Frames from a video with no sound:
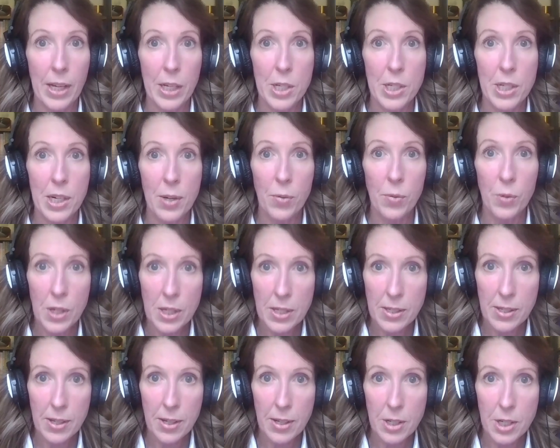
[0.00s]
actually
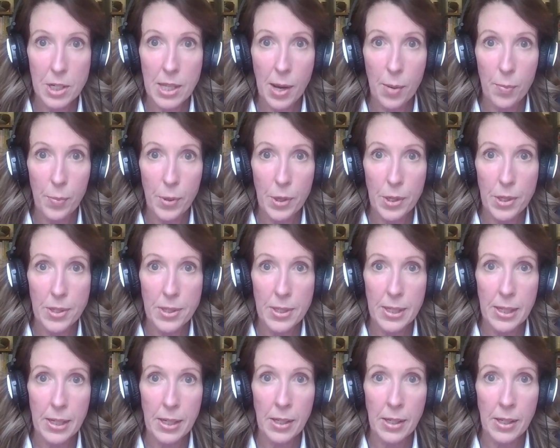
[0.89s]
researched that
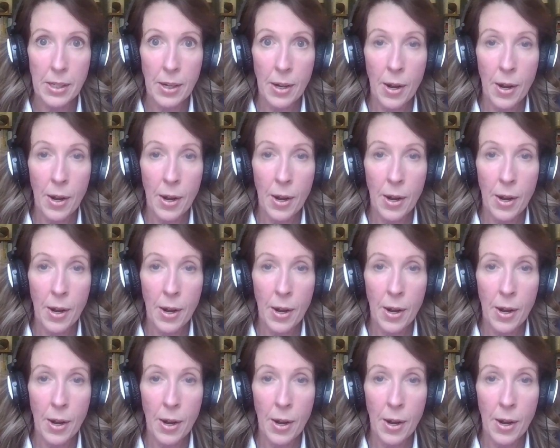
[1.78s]
person.